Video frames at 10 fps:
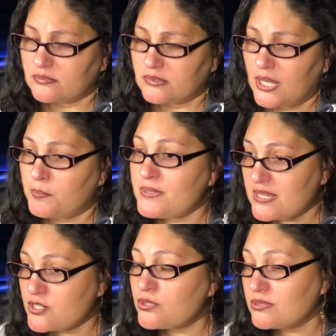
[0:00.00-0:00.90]
a
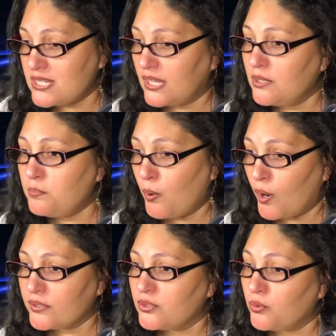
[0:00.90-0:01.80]
potential dating
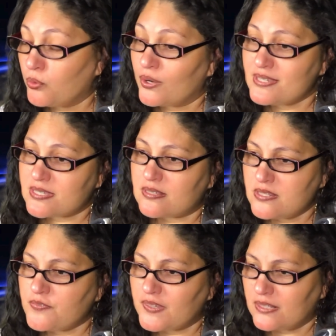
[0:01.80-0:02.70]
partner or a
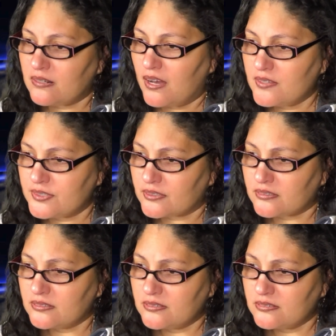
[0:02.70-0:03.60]
significant other
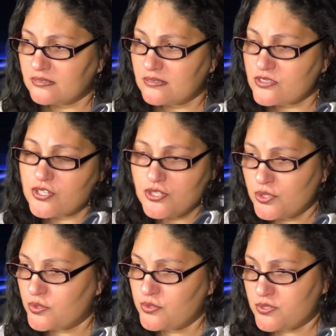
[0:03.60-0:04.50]
to know
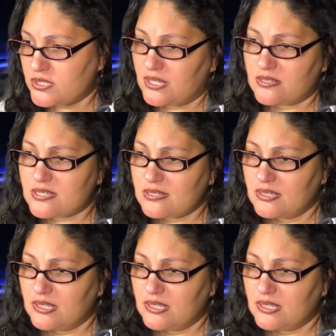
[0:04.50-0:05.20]
those things.